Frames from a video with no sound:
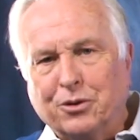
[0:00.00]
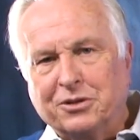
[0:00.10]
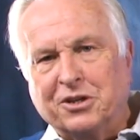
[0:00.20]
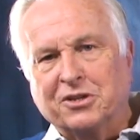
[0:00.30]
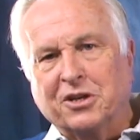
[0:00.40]

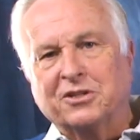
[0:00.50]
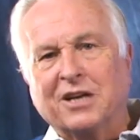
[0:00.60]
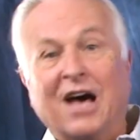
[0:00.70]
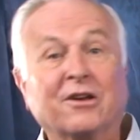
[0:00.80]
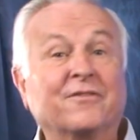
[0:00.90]
purchased us
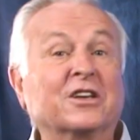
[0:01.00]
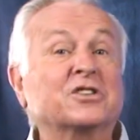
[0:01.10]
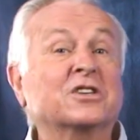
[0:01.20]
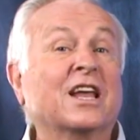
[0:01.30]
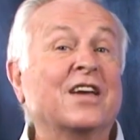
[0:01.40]
out of the
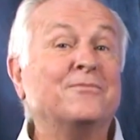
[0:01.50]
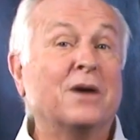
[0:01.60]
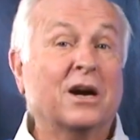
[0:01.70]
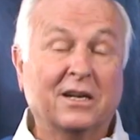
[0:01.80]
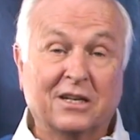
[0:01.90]
slave
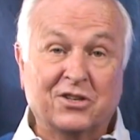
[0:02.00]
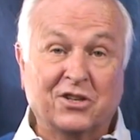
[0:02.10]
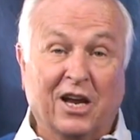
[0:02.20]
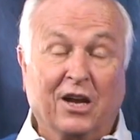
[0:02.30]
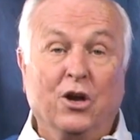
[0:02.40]
market of
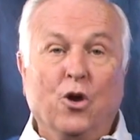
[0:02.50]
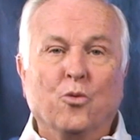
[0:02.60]
sin,